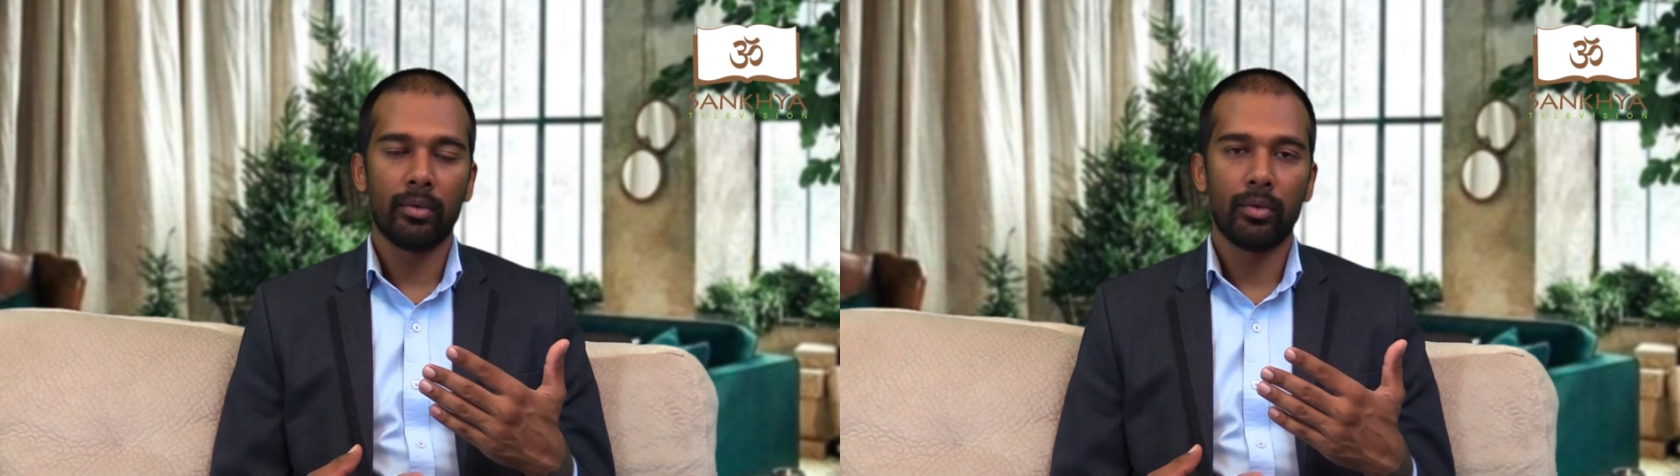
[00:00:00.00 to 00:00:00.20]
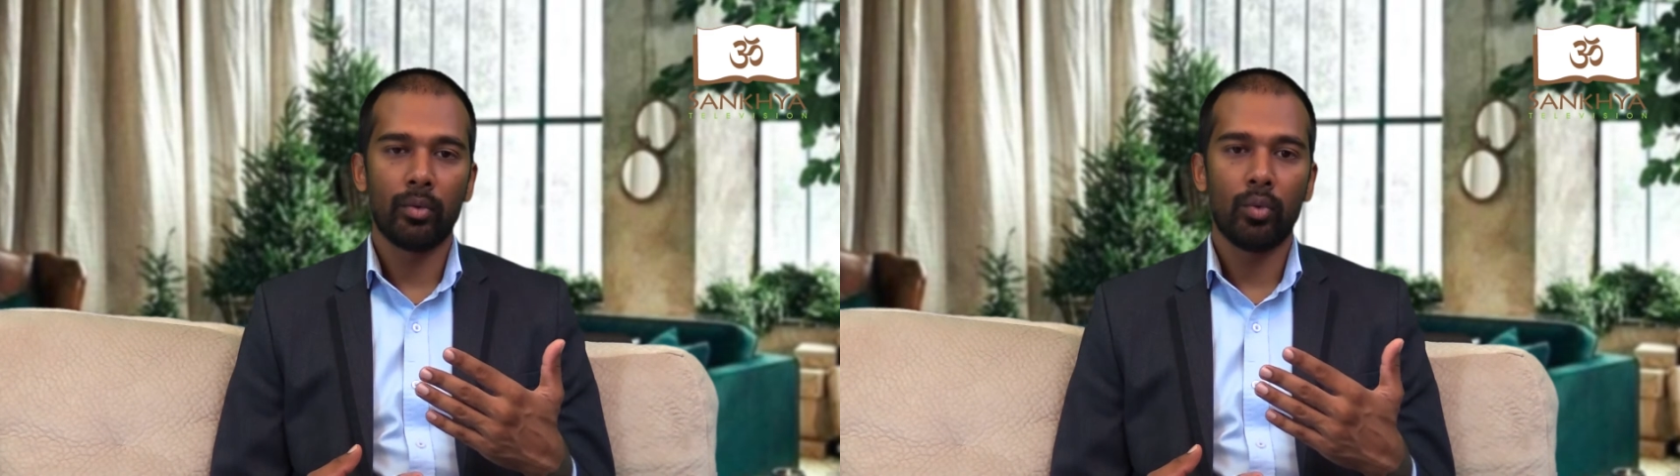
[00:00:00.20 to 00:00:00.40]

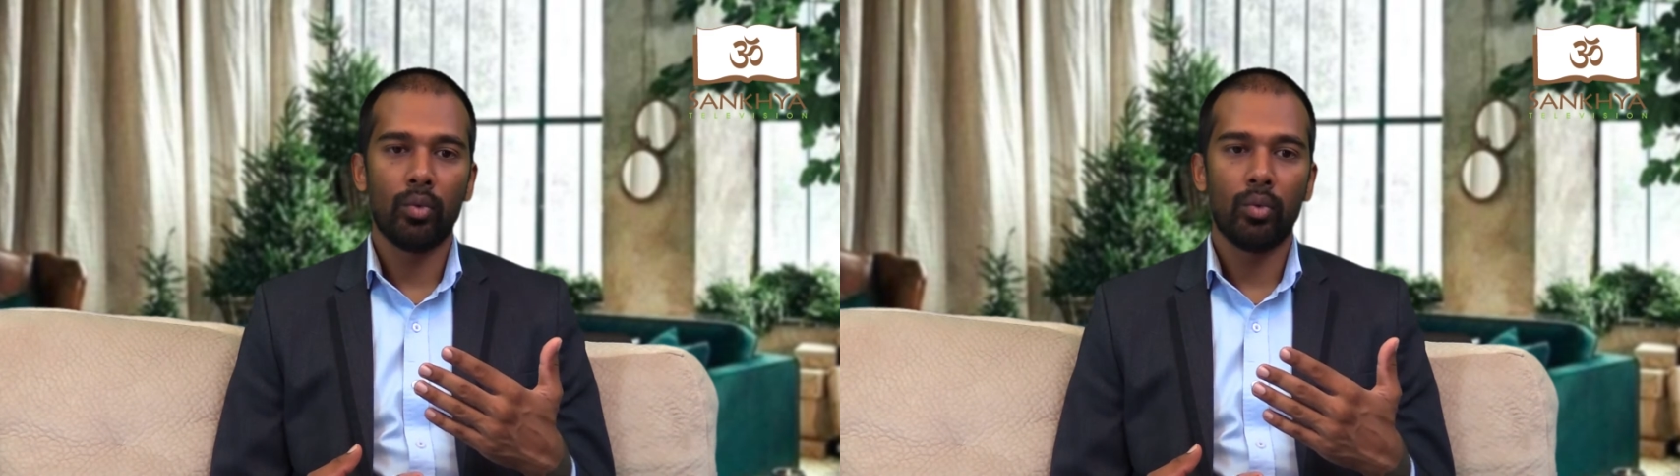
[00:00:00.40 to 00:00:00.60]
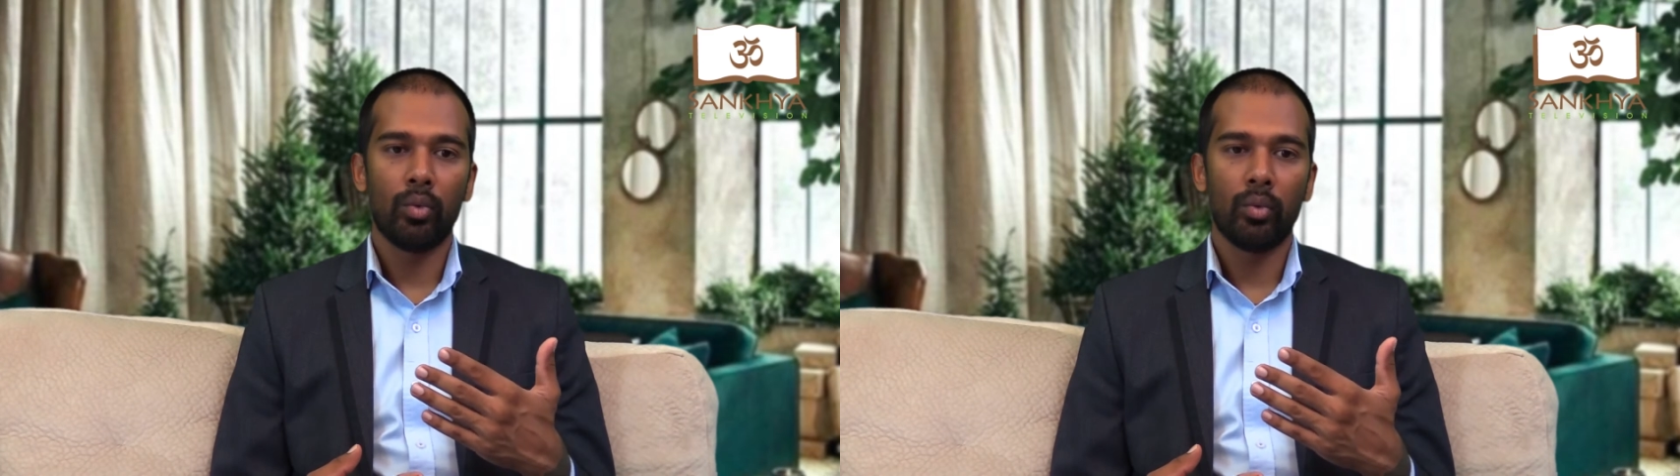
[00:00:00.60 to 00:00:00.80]

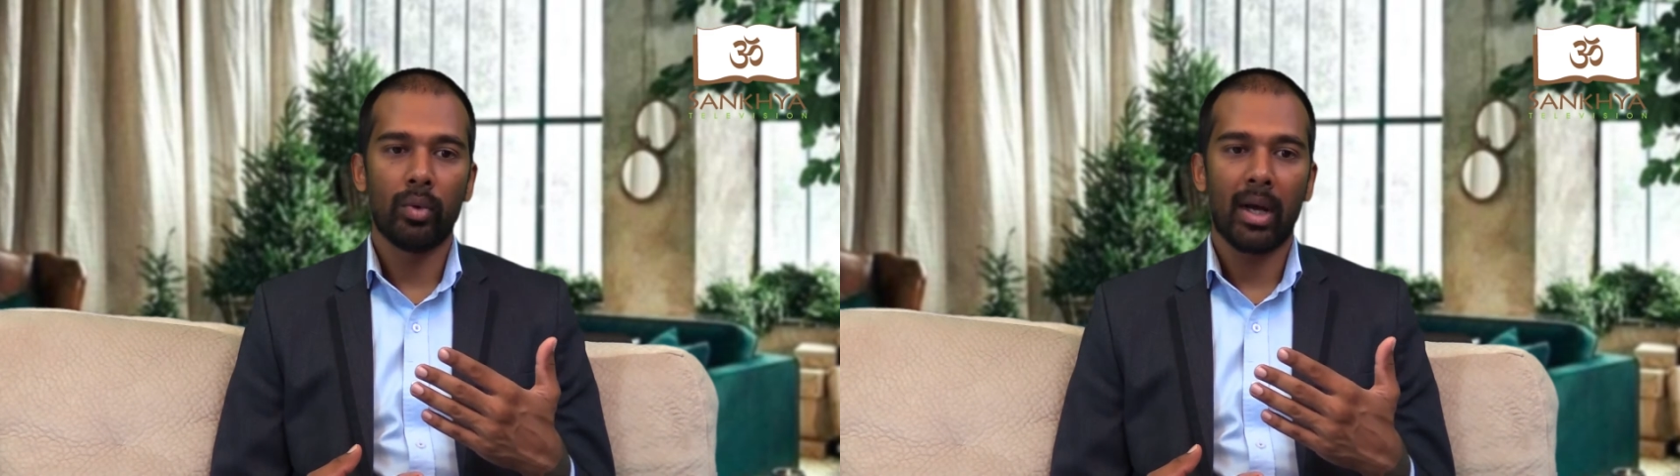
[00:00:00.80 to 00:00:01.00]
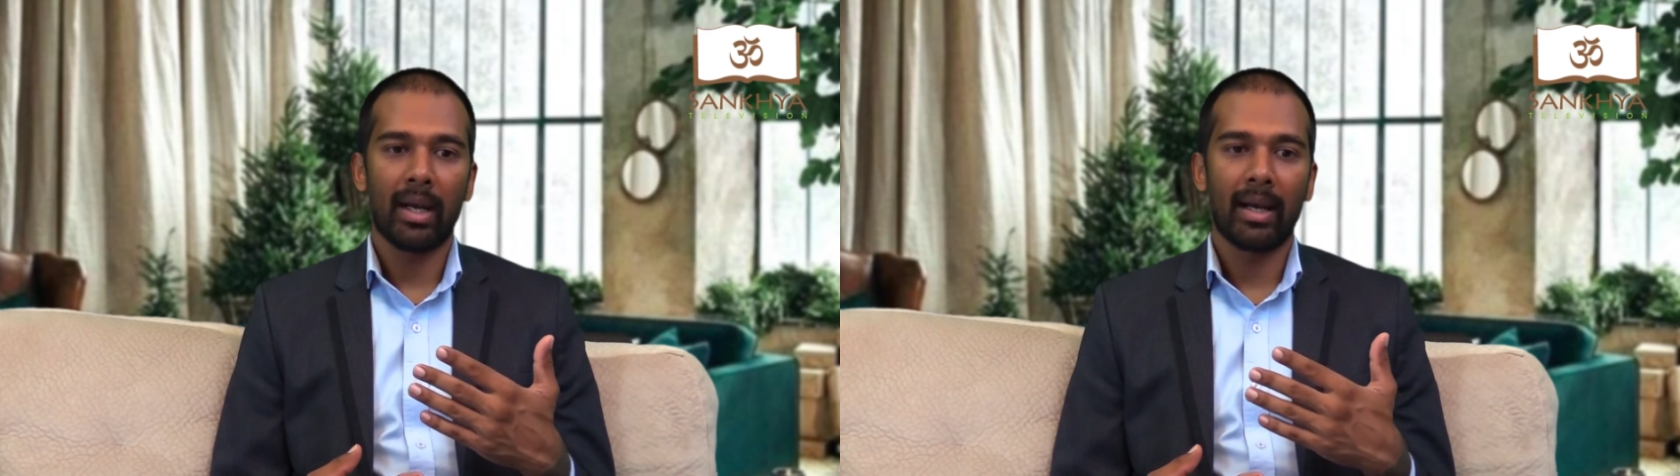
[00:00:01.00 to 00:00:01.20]
to
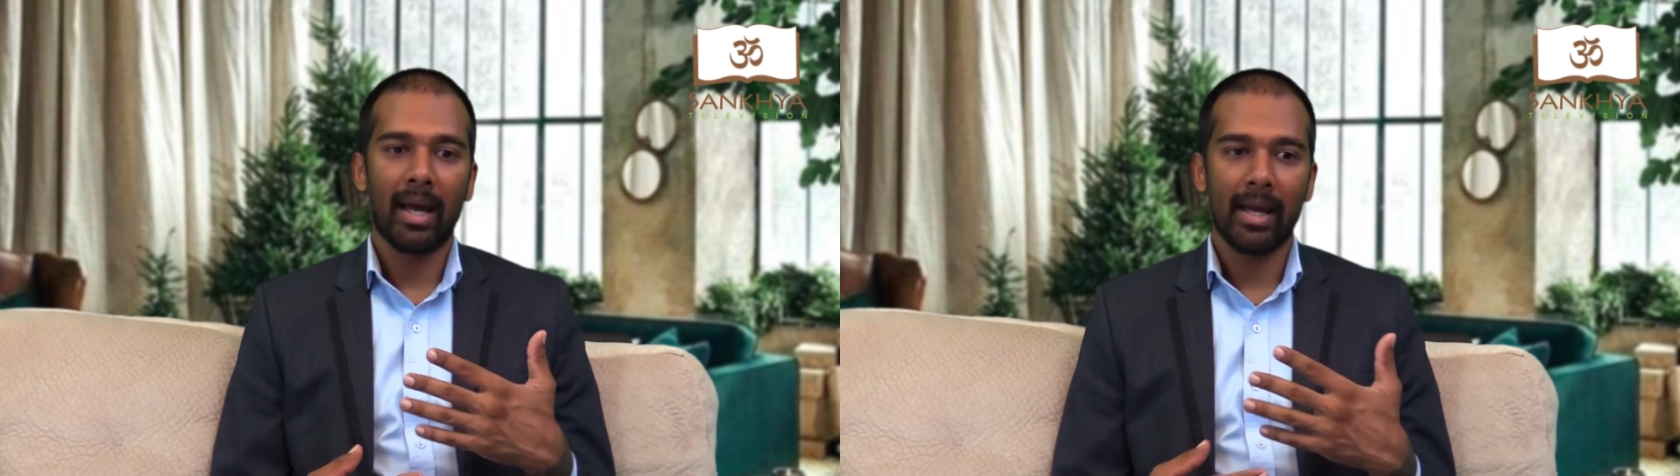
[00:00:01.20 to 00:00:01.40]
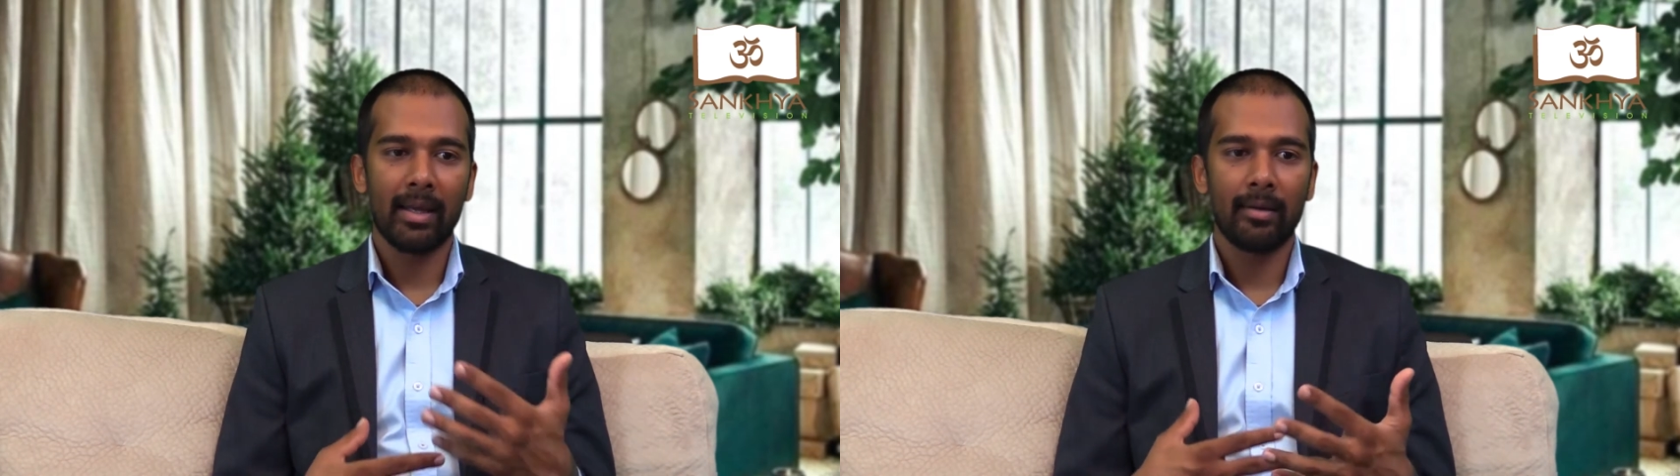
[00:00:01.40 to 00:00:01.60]

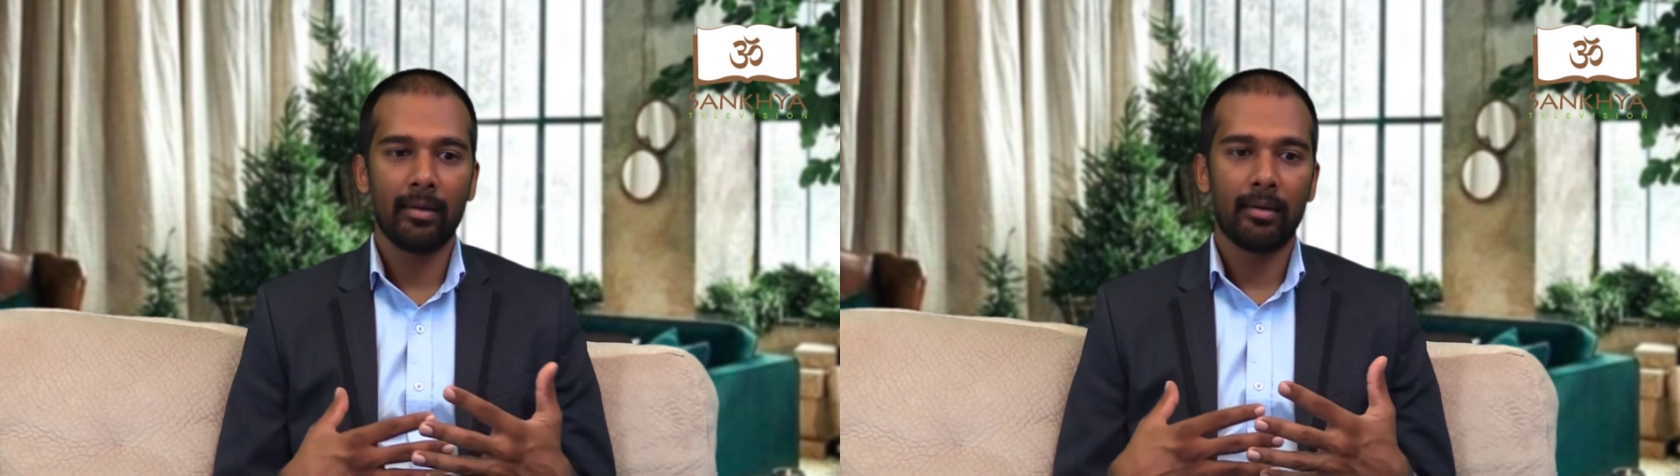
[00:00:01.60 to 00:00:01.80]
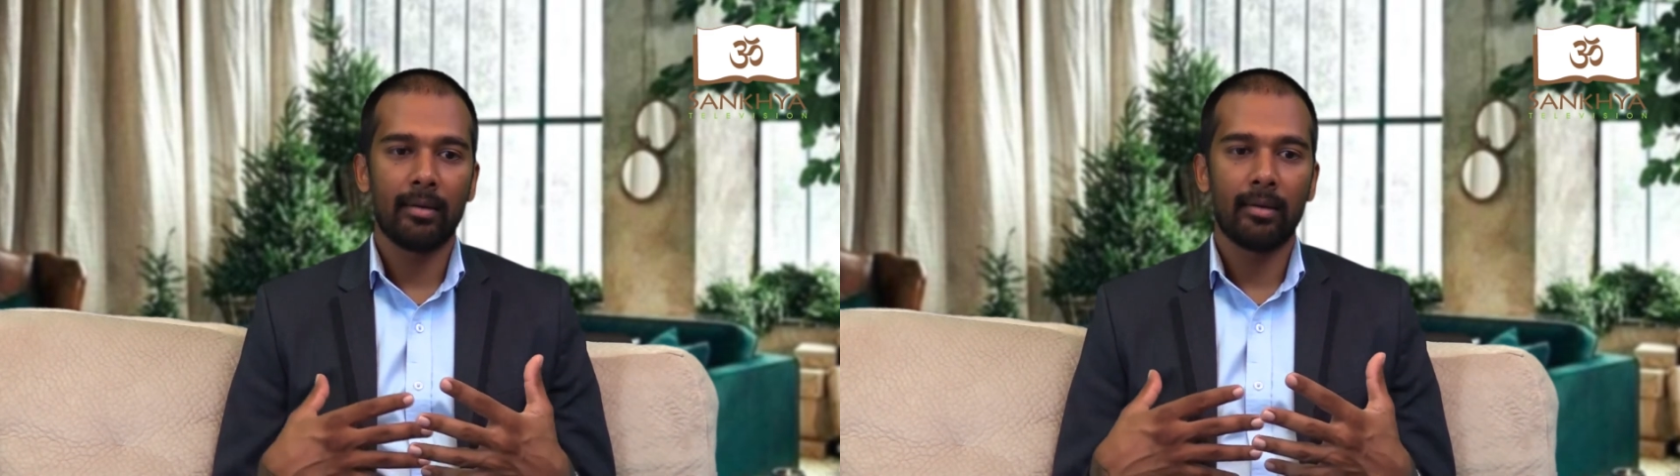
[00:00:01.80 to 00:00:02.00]

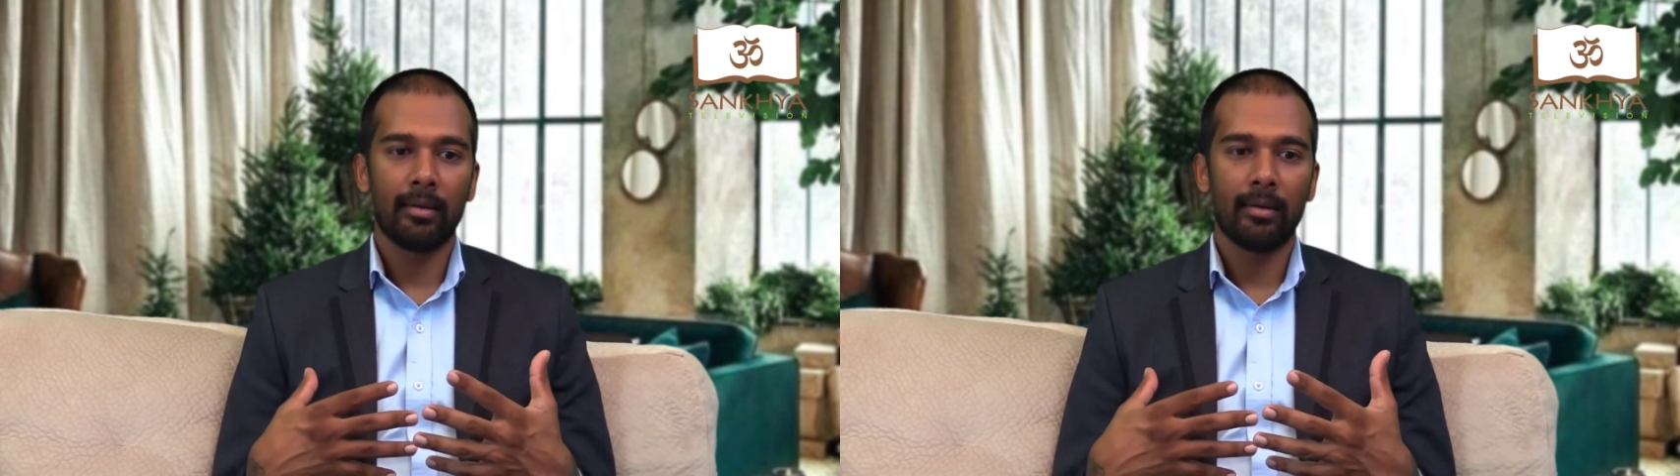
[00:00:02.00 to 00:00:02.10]
align